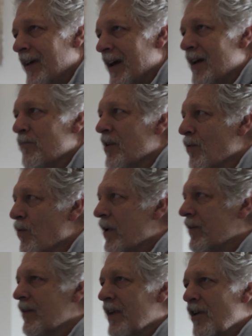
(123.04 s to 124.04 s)
team that
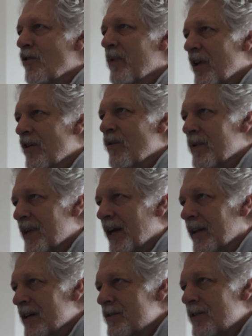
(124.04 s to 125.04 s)
nobody knew was
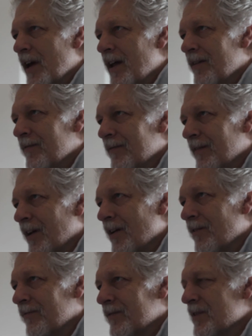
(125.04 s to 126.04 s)
A-list yet,
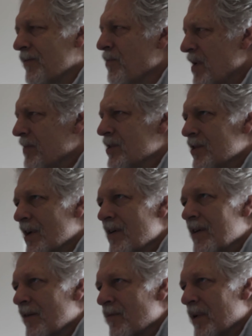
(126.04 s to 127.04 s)
except for maybe
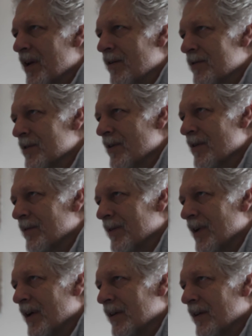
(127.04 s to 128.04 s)
Jerry. Everybody knew Jerry was
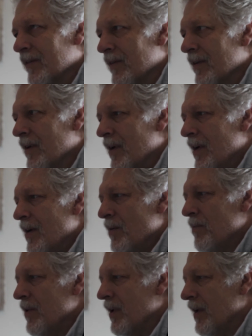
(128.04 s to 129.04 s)
A-lister,
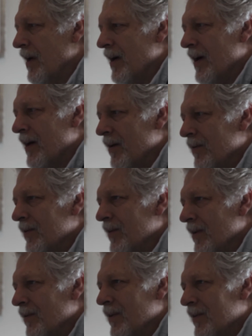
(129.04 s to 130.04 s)
but it
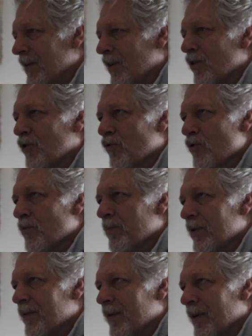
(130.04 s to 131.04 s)
was a good
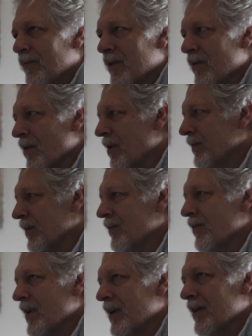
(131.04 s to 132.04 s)
group, and we were all just
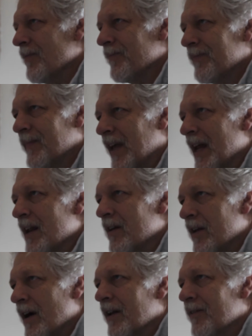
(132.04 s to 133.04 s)
trying to get
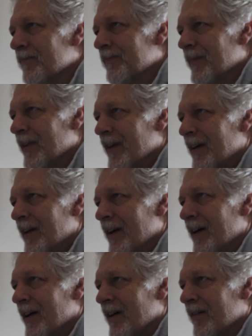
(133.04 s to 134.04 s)
it done.
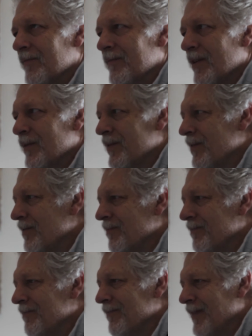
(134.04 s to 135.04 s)
That was,
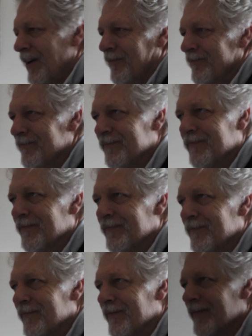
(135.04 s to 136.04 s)

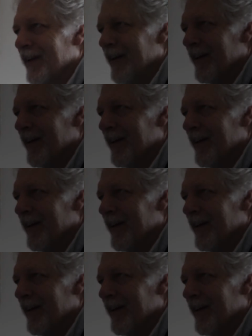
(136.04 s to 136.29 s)
we